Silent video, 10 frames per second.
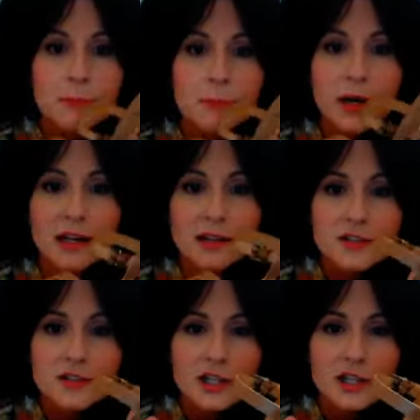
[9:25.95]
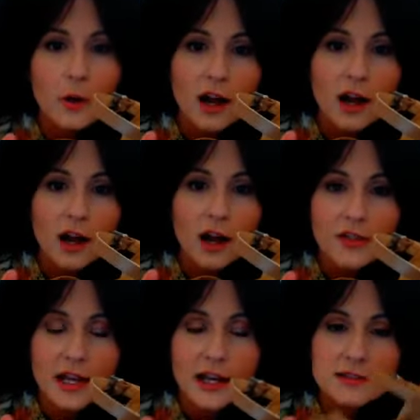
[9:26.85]
but they just go with a lot of
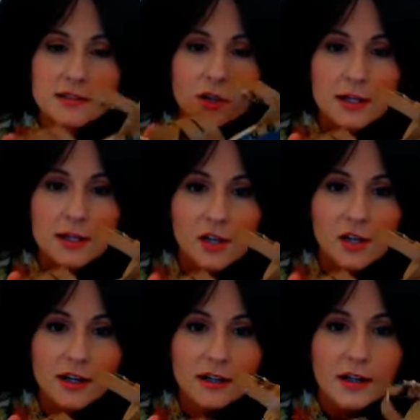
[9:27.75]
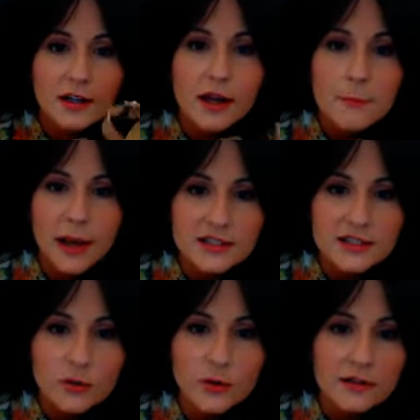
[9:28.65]
things. And they're my studded
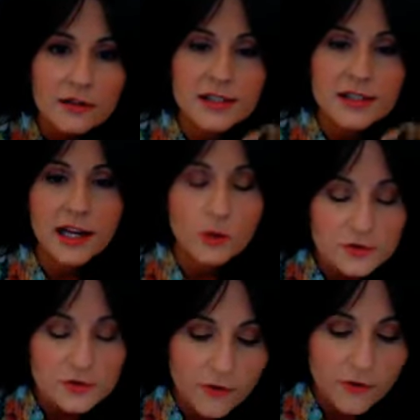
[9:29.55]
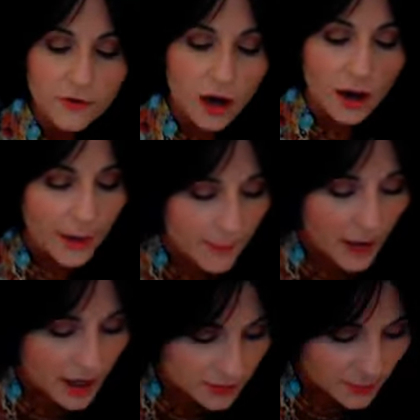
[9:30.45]
basket weave sandals from
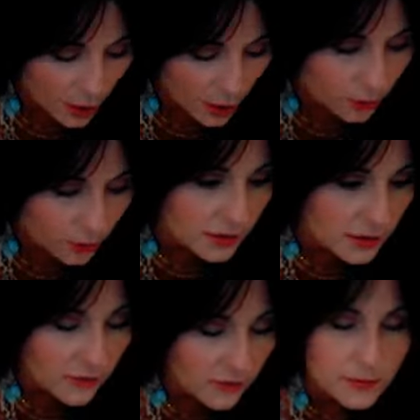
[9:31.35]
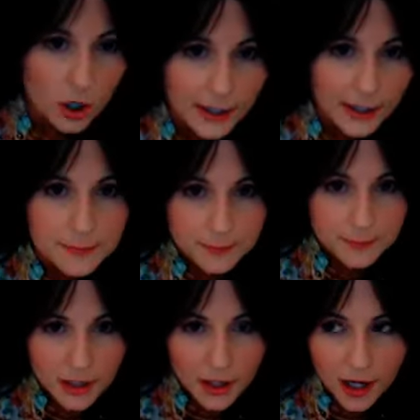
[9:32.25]
Massimo from Target.
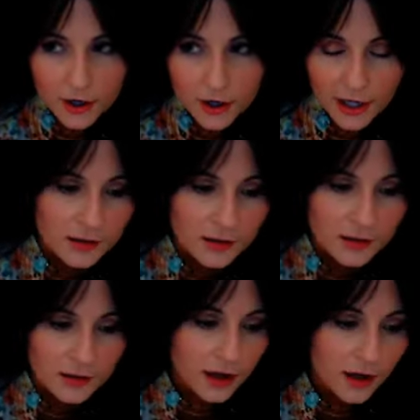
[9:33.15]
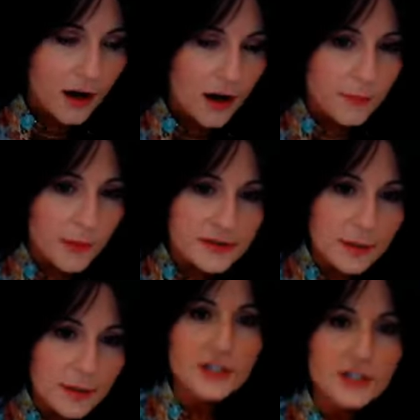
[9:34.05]
Okay, I'll
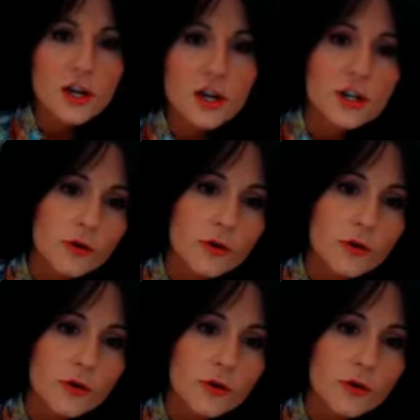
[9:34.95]
step back and show you real